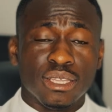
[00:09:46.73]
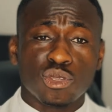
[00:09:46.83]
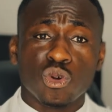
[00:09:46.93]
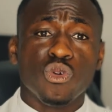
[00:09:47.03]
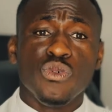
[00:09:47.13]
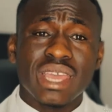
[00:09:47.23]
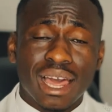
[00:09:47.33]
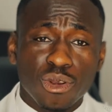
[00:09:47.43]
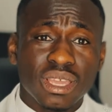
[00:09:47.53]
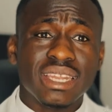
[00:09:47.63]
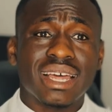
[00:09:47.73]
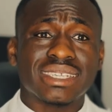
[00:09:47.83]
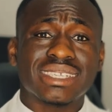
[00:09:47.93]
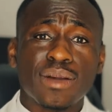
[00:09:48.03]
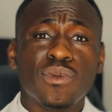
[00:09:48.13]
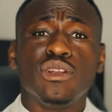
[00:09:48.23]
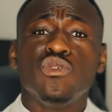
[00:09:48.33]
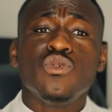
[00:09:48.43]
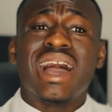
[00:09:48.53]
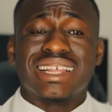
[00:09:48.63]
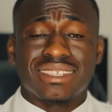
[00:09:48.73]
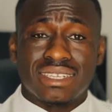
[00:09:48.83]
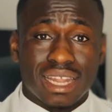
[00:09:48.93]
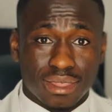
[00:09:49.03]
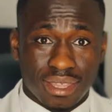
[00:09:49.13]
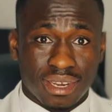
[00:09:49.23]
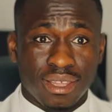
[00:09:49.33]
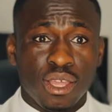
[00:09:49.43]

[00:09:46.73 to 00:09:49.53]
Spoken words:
So we are looking at someone who has nothing,